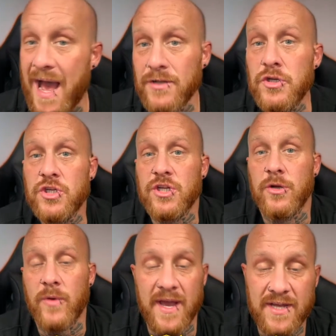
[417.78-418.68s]
Ange to
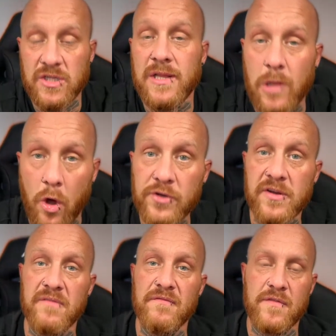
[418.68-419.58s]
do it. I actually
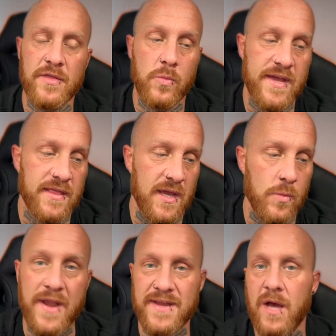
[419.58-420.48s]
lauded him for the way that he
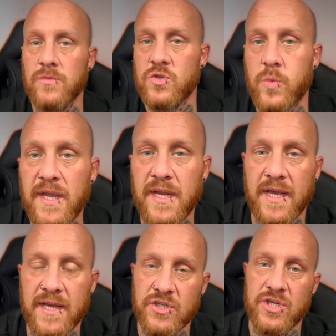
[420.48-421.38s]
went down swinging
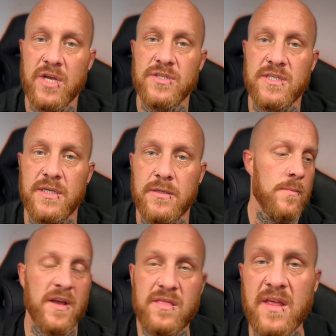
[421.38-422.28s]
against Chelsea.
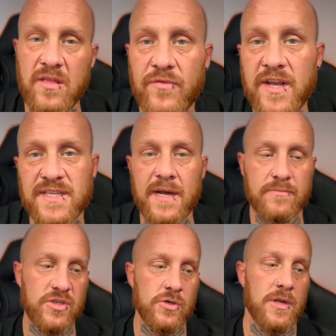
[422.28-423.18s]
But I think the reason
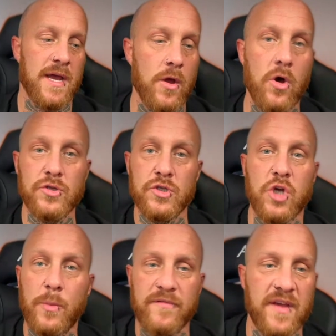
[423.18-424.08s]
I'm so like on
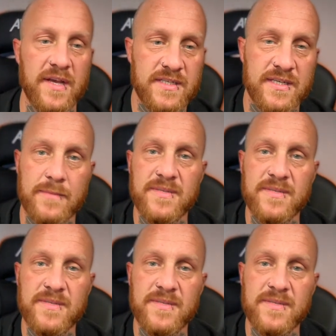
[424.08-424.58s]
top of it is because I'm